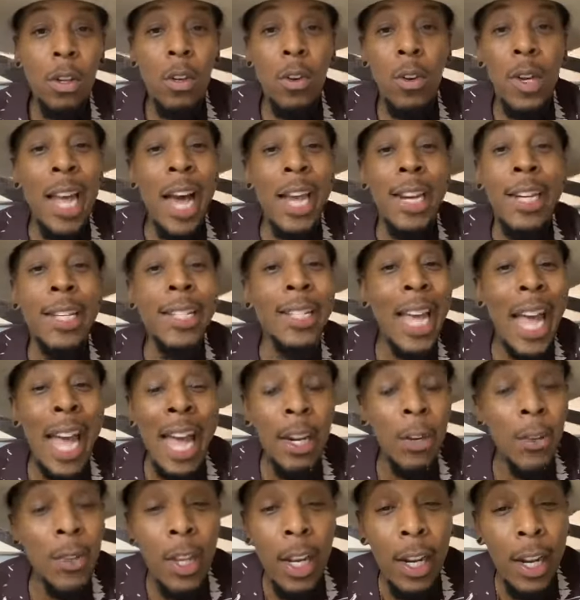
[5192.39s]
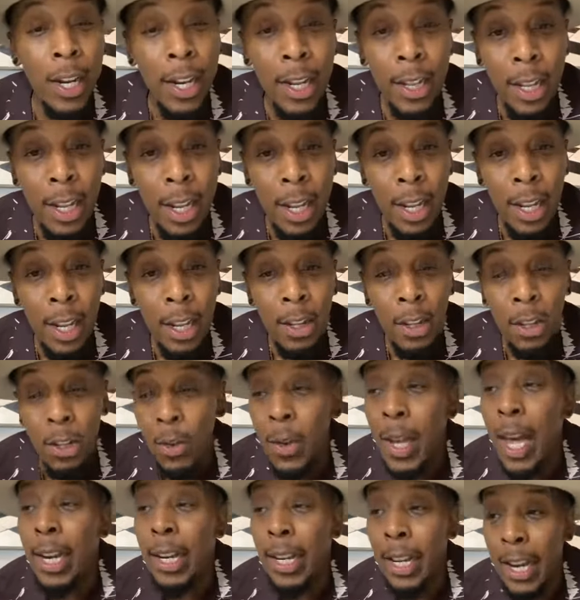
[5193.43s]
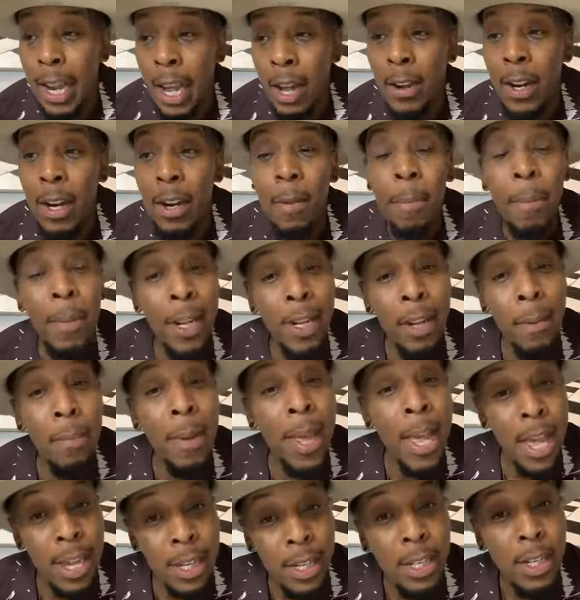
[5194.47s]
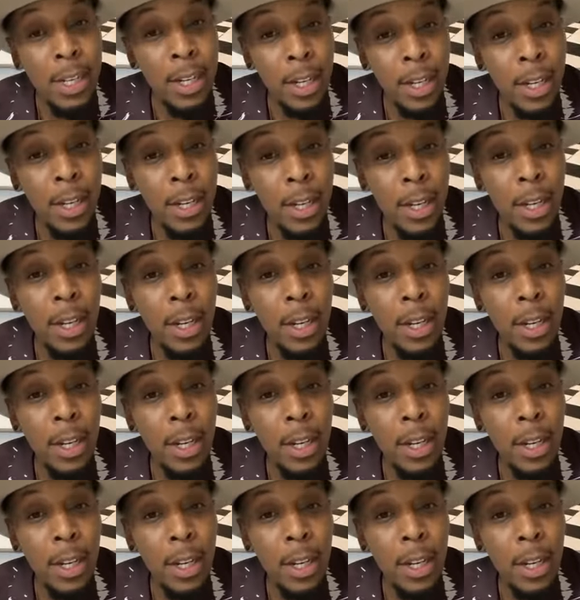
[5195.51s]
you're not entitled to anything. You got to get out here and be the best.